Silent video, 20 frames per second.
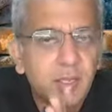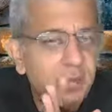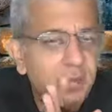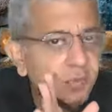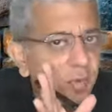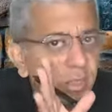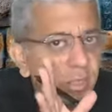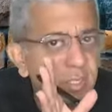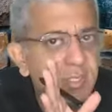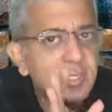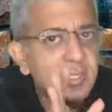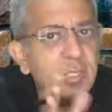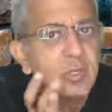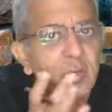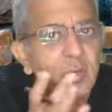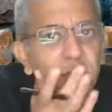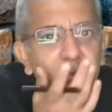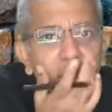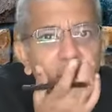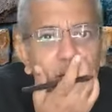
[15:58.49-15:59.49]
If you're the
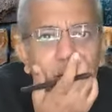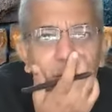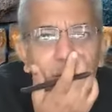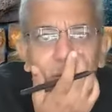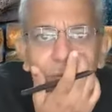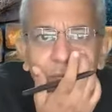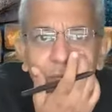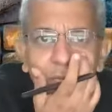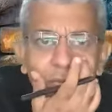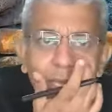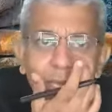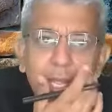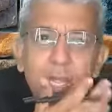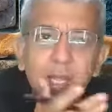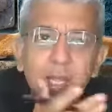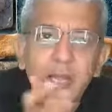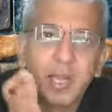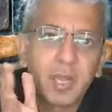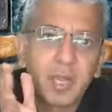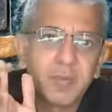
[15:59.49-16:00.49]
CEO of a company,
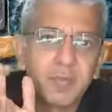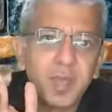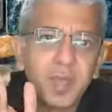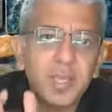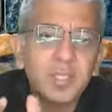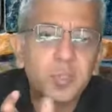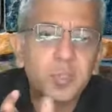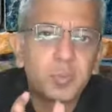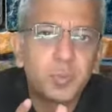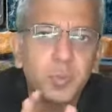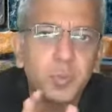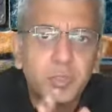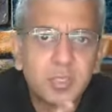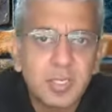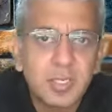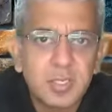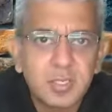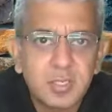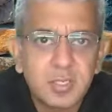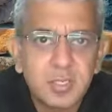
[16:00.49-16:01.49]
devise
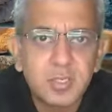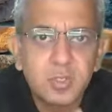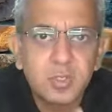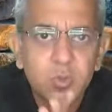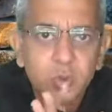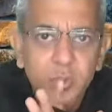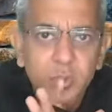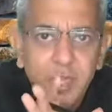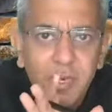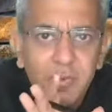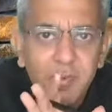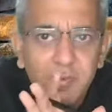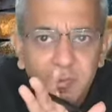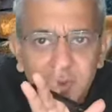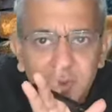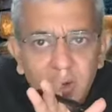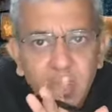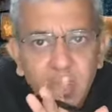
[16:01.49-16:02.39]
processes so that work